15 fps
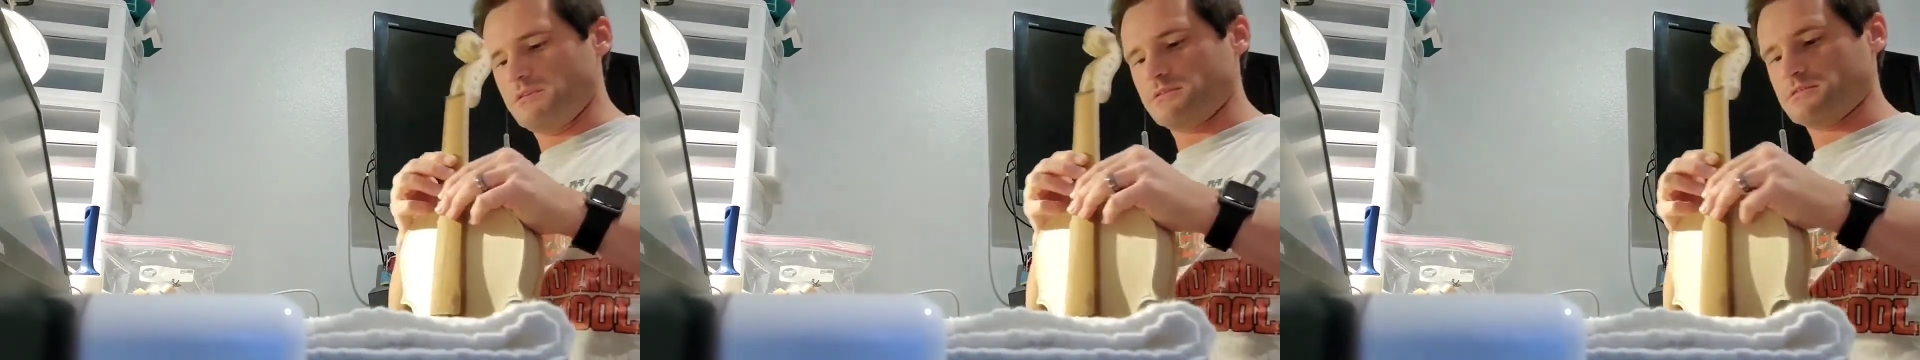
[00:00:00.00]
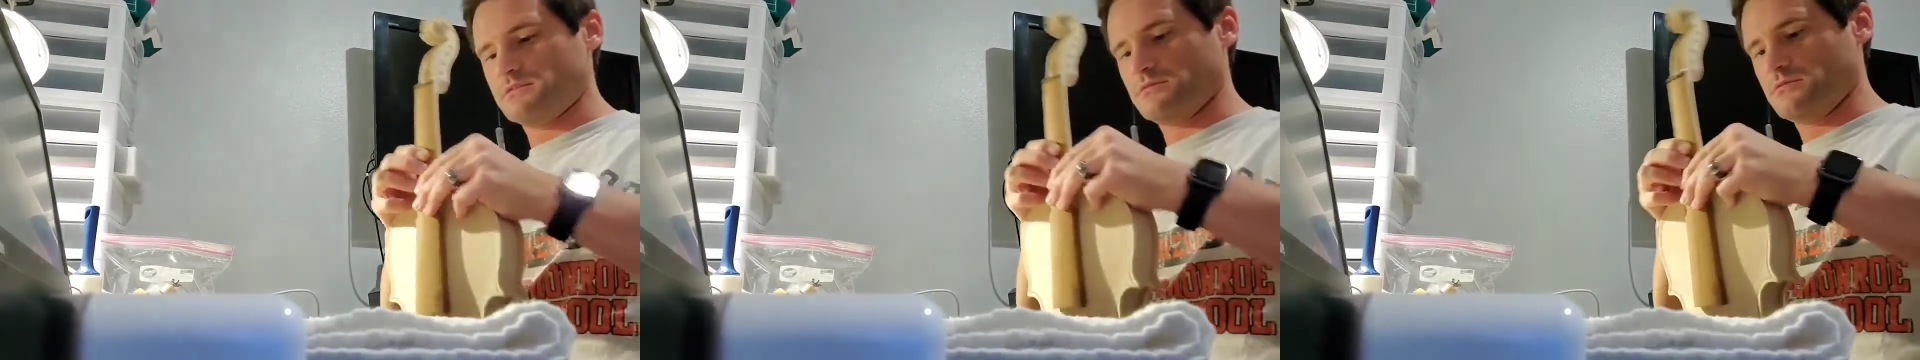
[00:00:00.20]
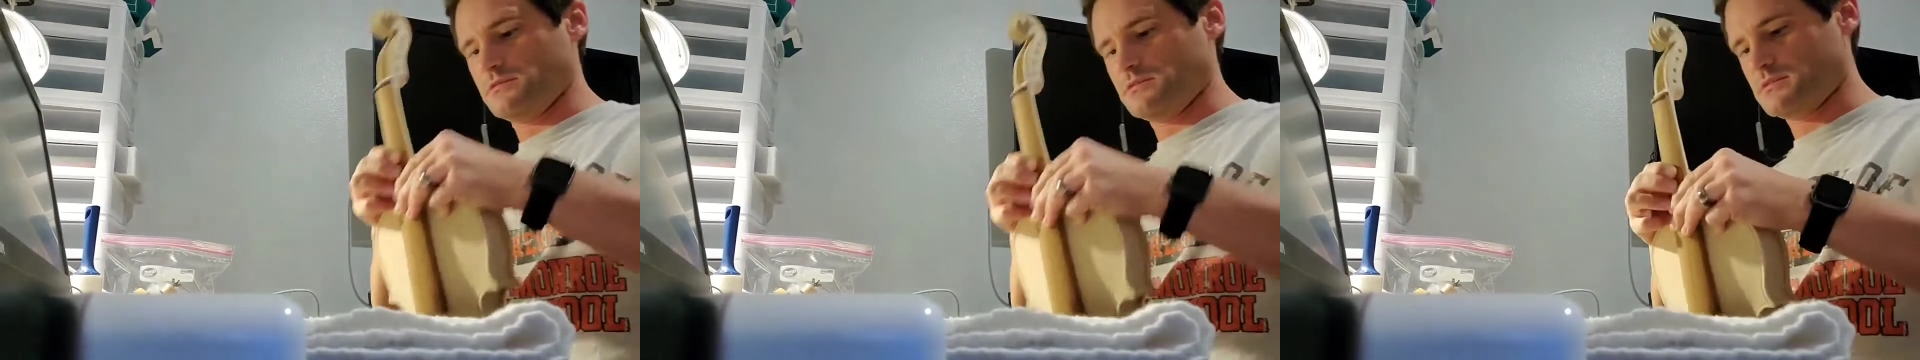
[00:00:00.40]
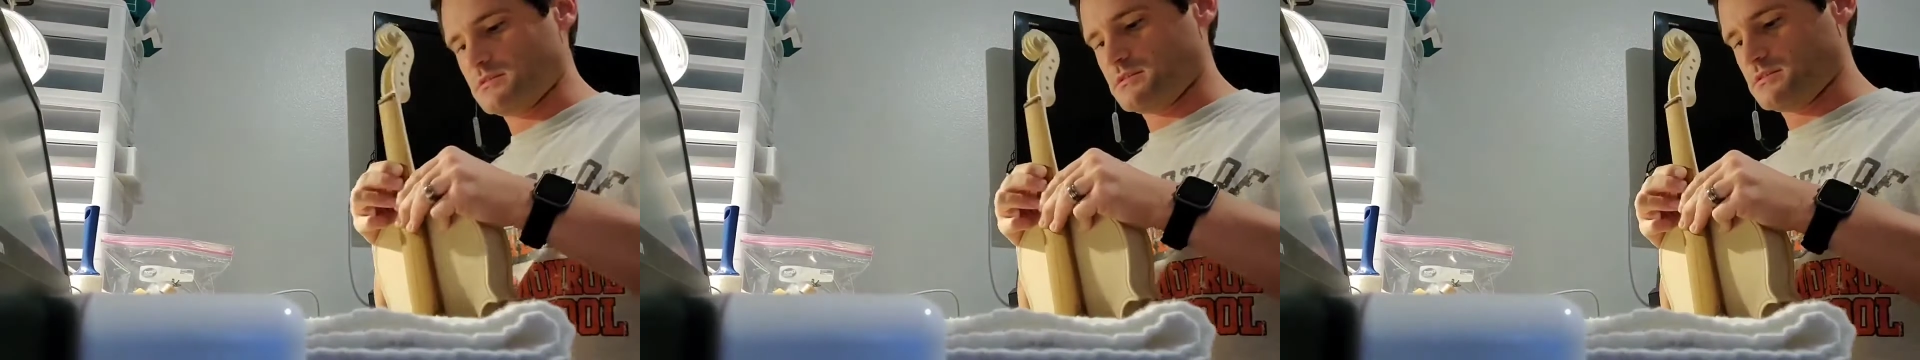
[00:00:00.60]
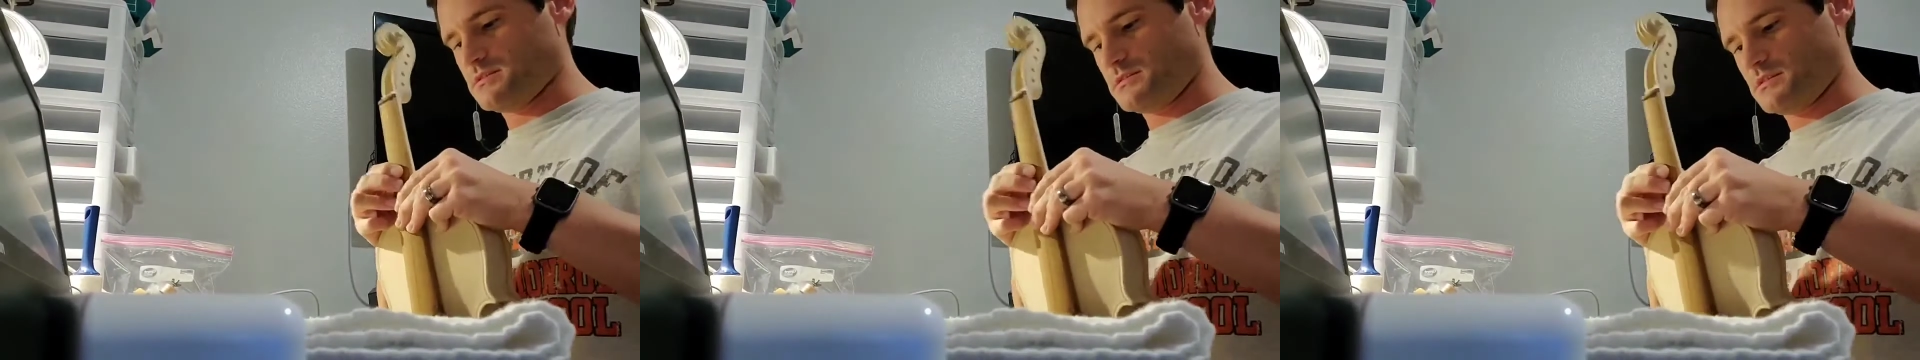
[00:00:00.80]
so
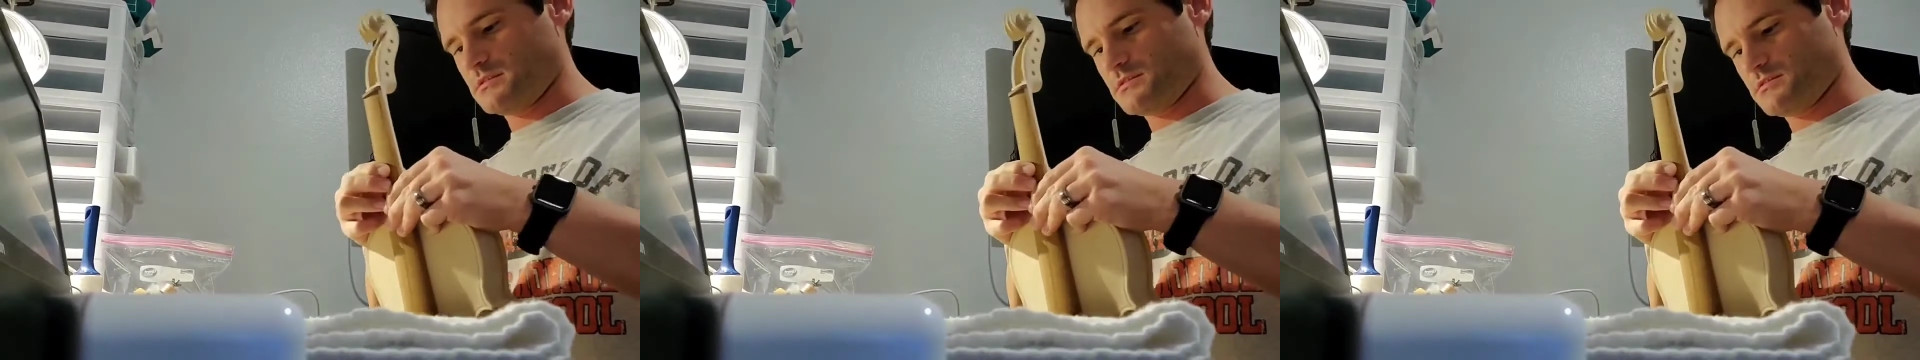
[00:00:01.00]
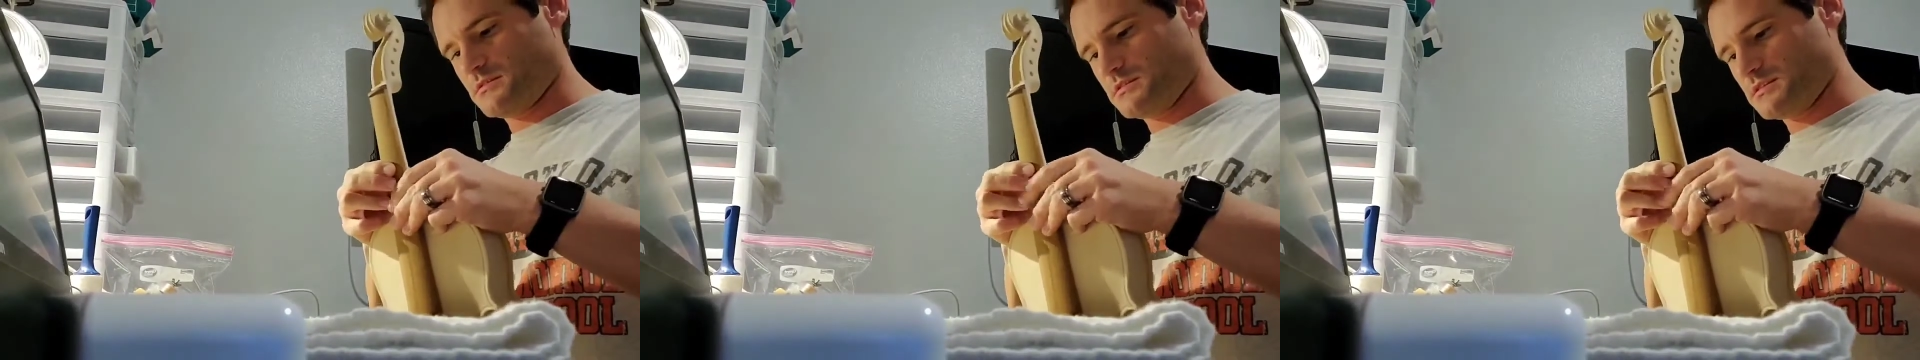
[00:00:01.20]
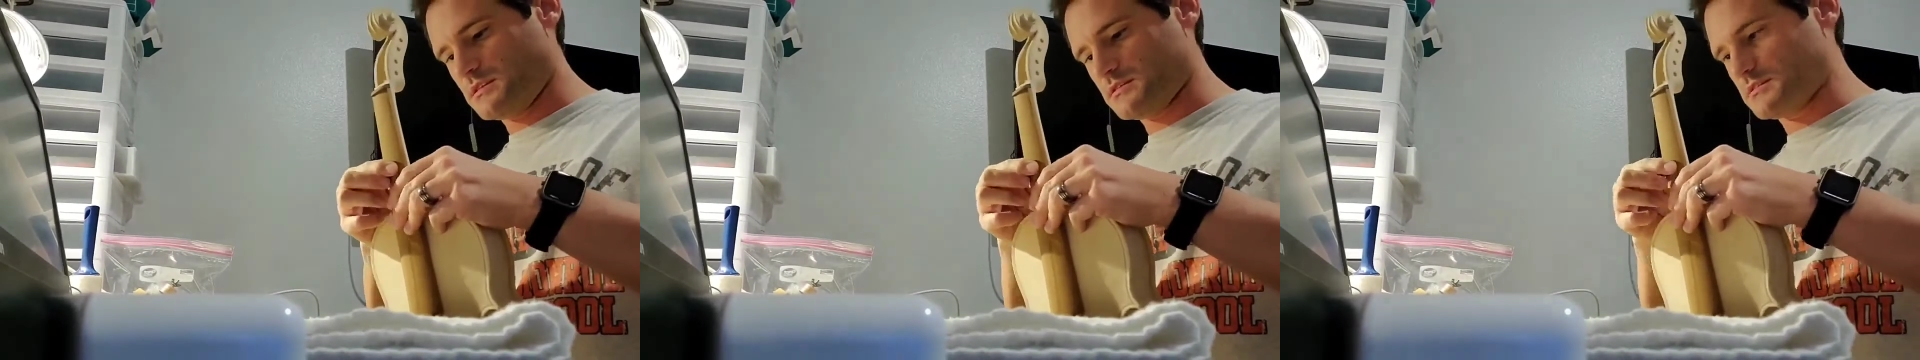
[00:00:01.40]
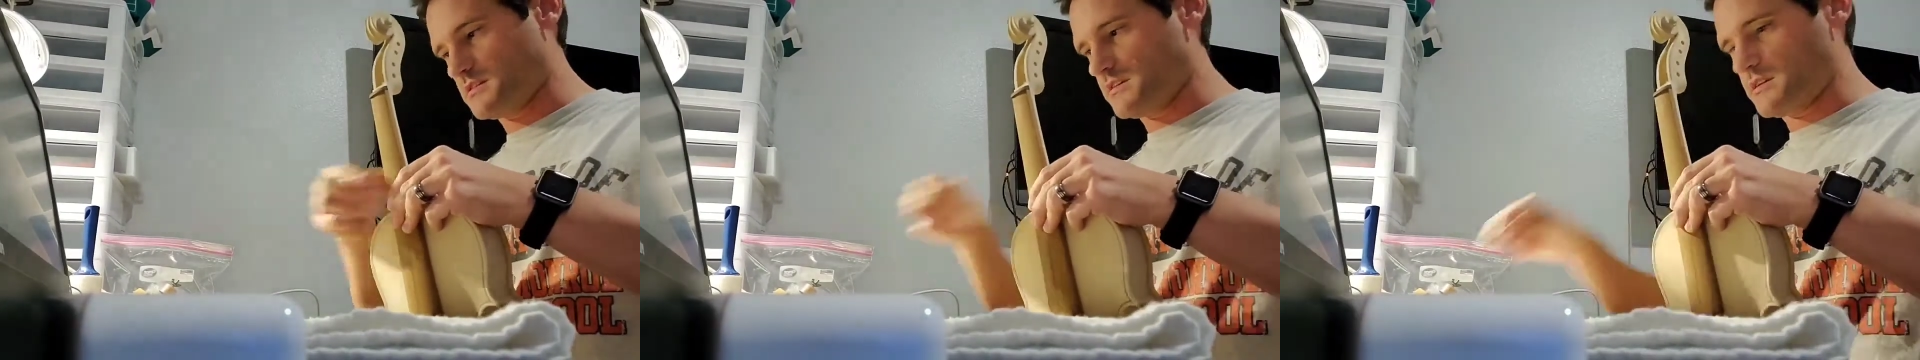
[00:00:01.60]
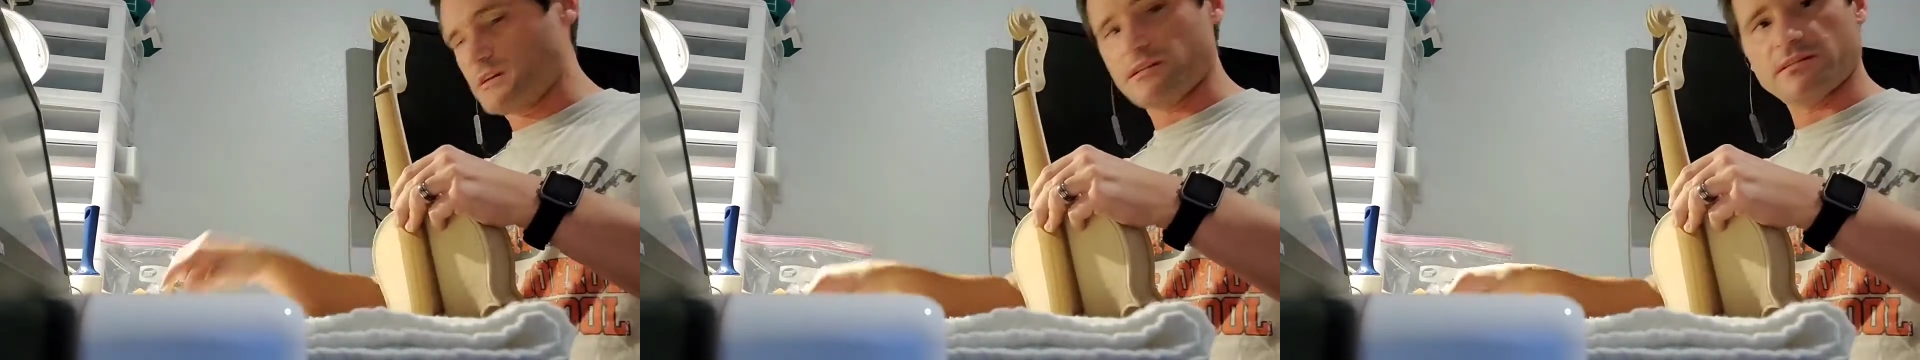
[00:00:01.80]
it's centered, so that's going
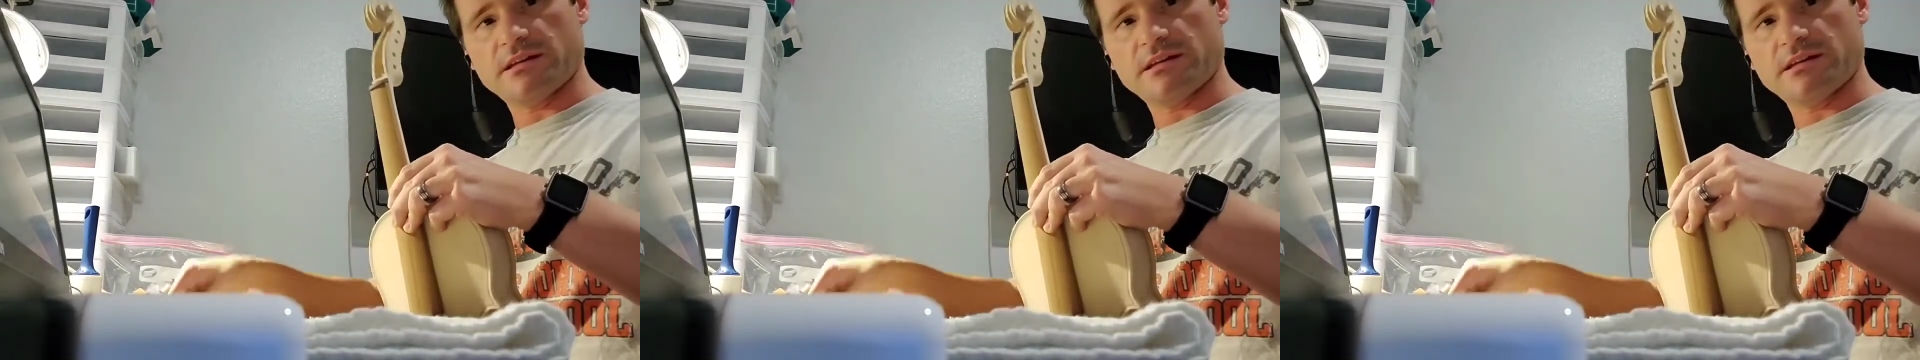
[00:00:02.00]
to get.